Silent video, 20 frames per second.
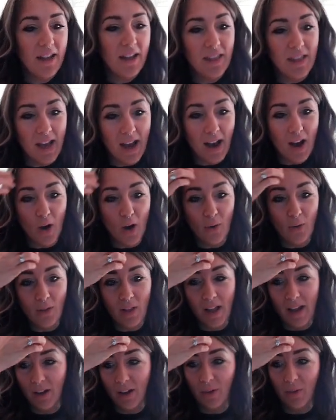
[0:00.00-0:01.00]
that
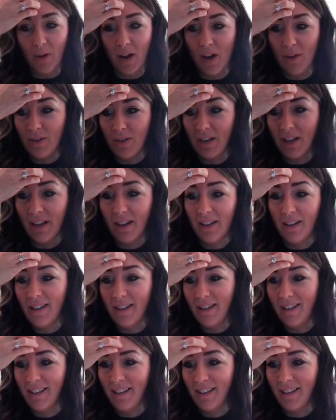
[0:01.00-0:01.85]
outline around it.